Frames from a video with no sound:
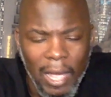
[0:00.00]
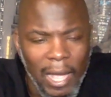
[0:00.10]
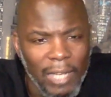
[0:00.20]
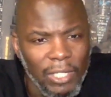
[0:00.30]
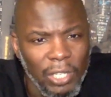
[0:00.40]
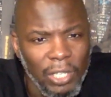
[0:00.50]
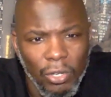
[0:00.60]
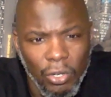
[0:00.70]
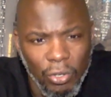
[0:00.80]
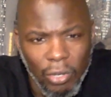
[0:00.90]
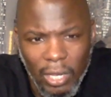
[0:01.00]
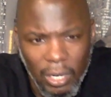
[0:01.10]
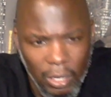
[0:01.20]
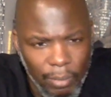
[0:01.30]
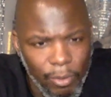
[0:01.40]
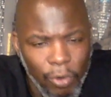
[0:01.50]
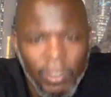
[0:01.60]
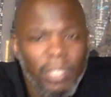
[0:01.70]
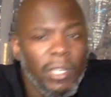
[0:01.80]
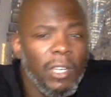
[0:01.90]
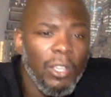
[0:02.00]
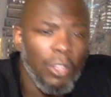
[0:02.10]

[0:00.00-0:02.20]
IG, you know, you can get a little more risky,